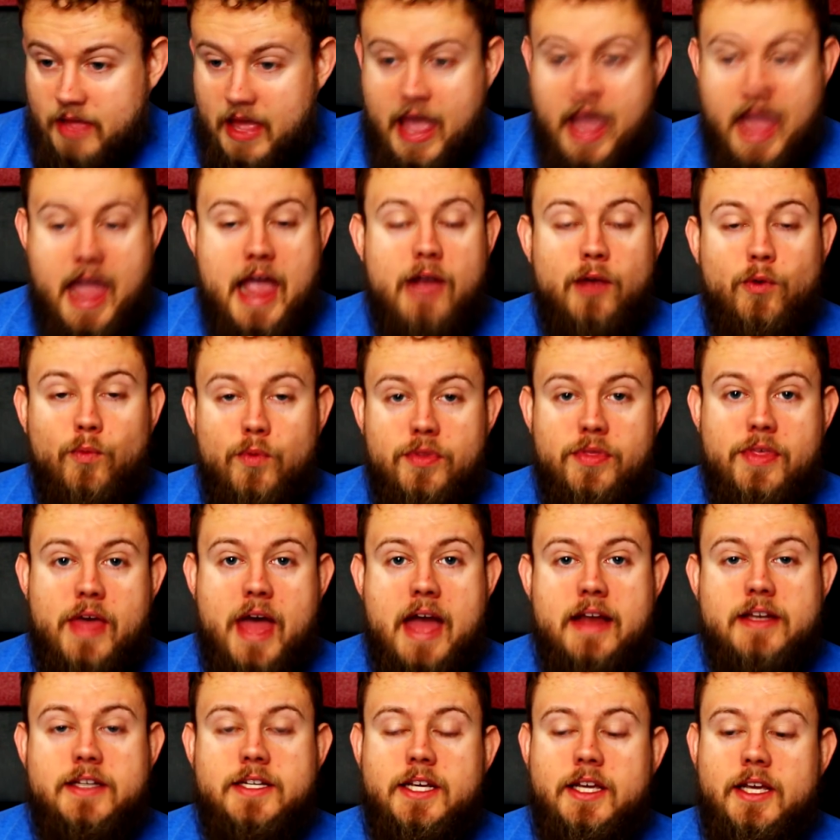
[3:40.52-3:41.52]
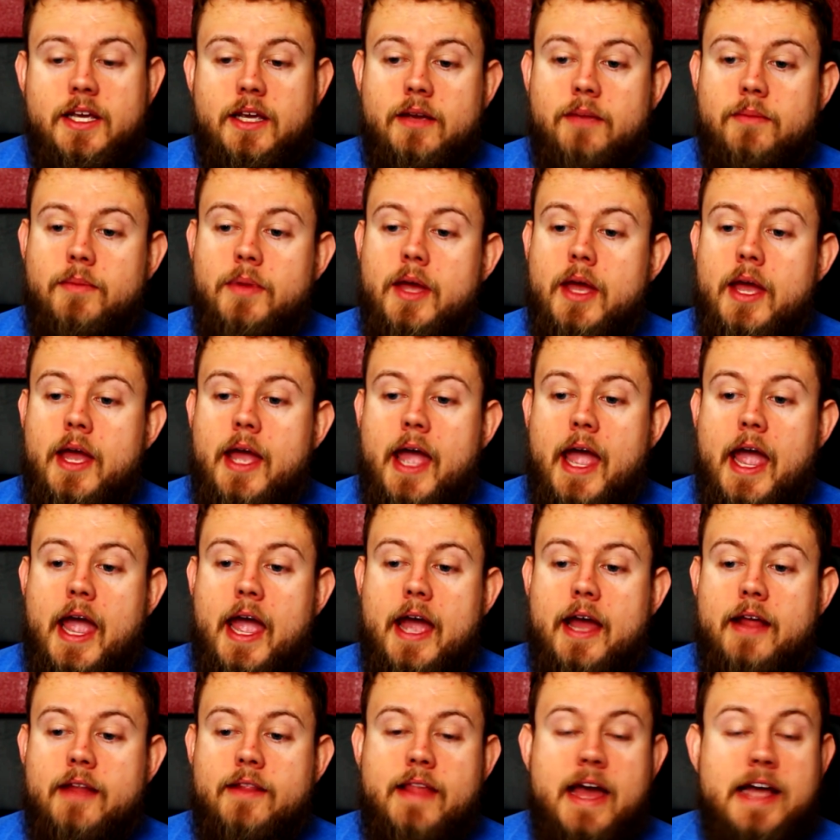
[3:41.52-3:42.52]
hang with that team,
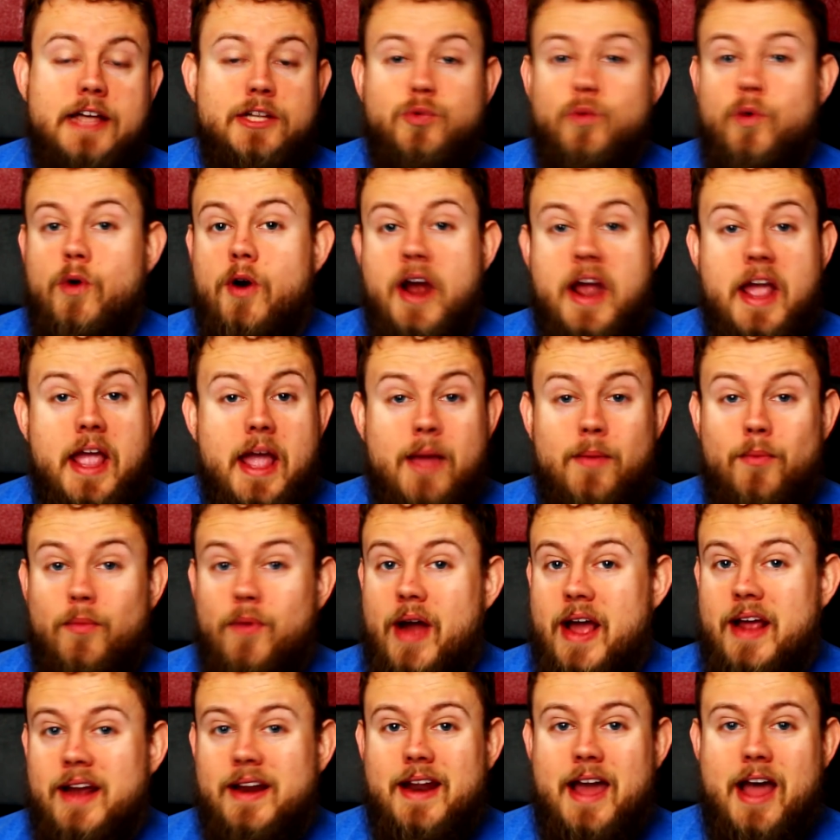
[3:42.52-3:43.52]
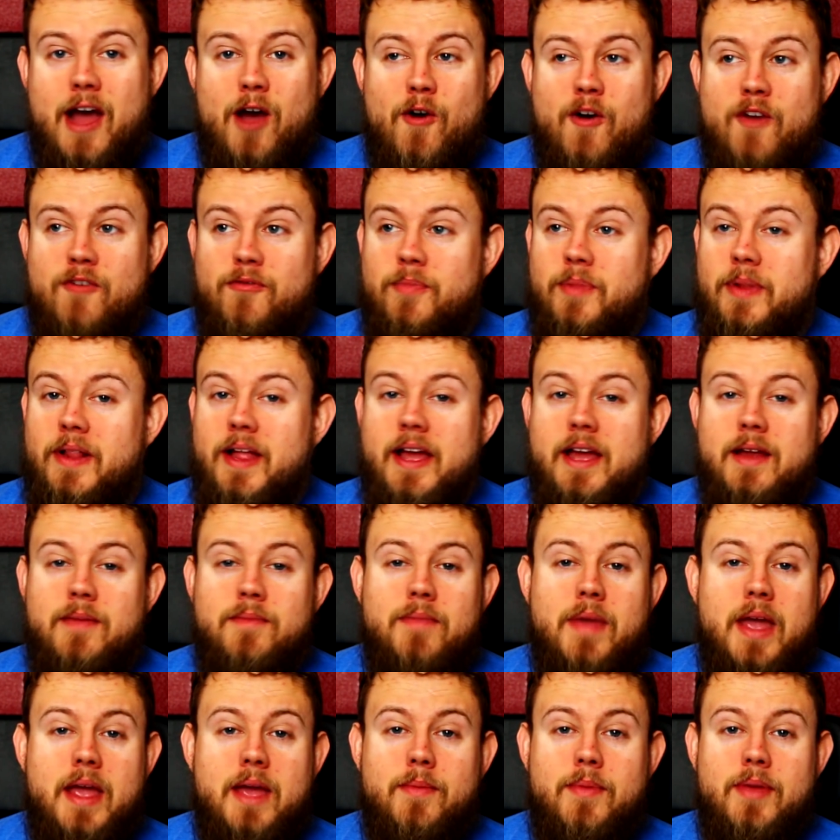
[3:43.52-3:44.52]
and that's where I am right now. I've played
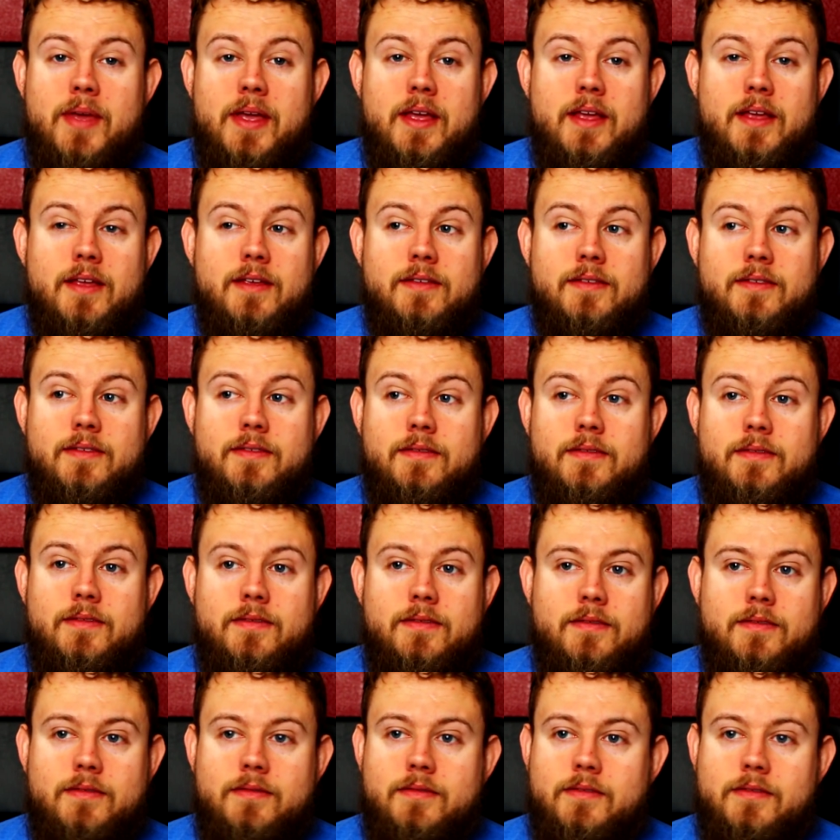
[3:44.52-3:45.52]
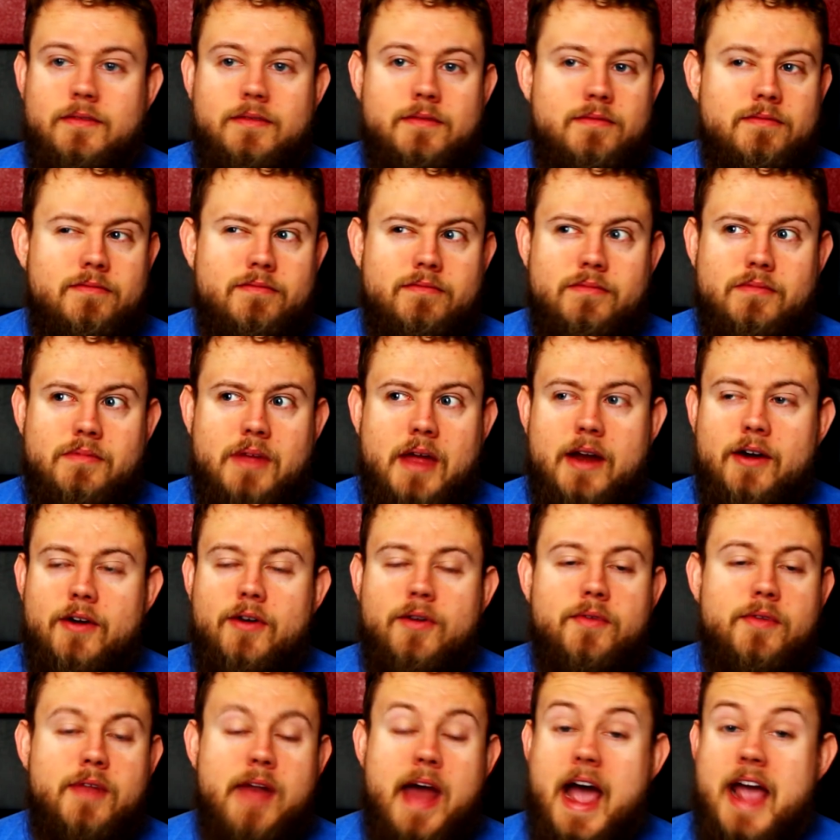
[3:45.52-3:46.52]
maybe, I don't
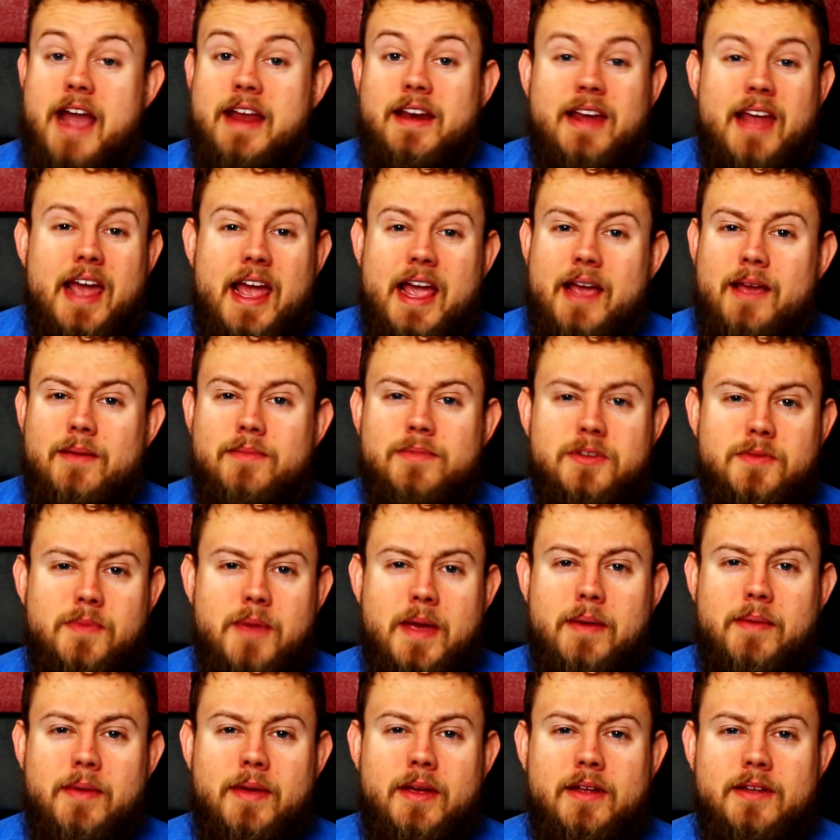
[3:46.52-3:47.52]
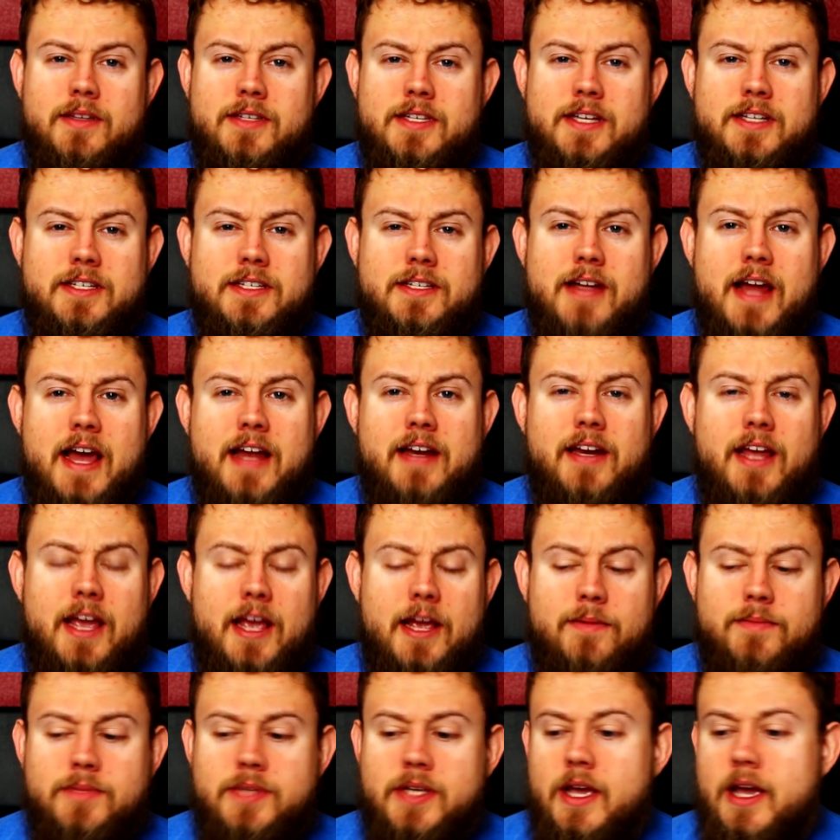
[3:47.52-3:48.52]
know, 9 games, maybe 6-9
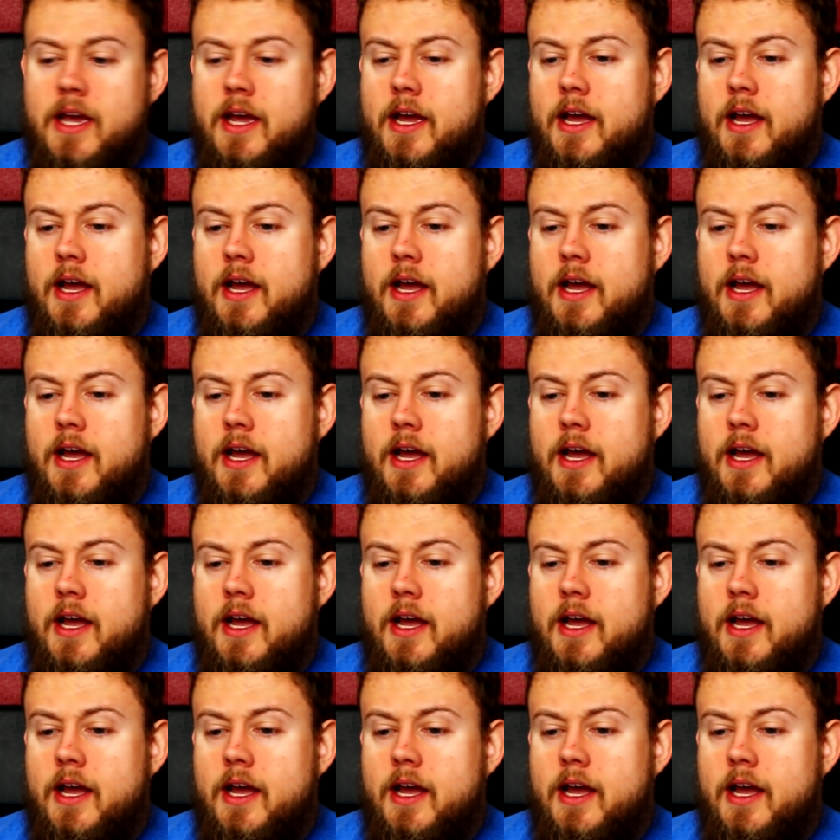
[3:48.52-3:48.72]
games.